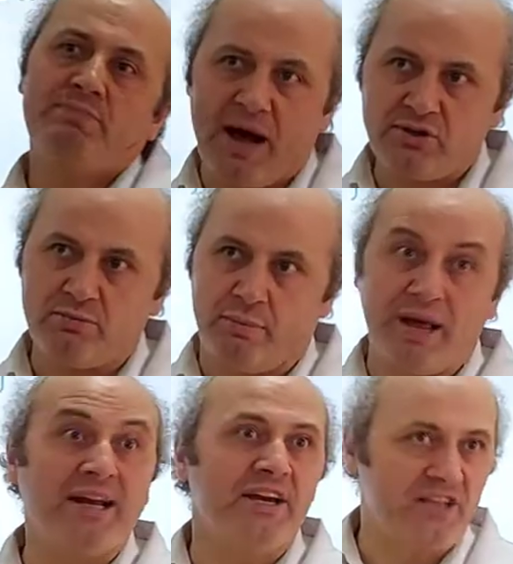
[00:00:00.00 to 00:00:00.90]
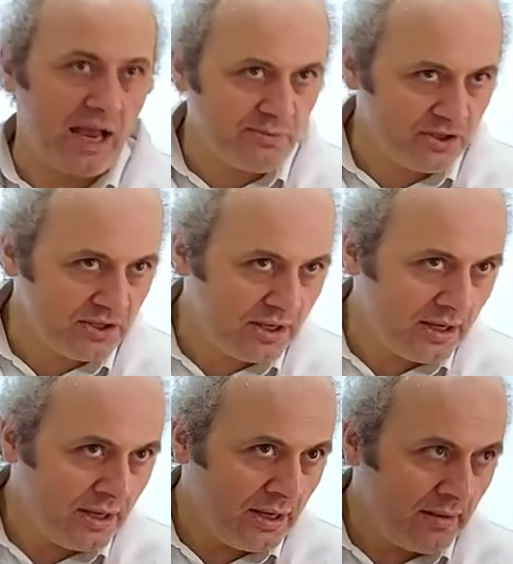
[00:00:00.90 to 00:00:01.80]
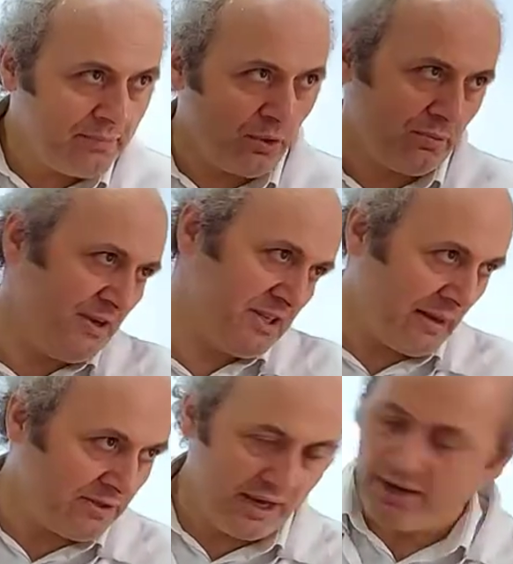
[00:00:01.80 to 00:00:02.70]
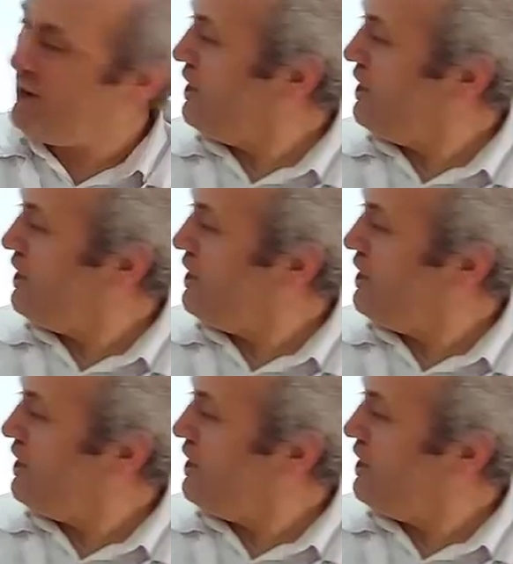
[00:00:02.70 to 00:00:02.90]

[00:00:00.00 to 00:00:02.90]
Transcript: is maximum, yani A times B or B times A.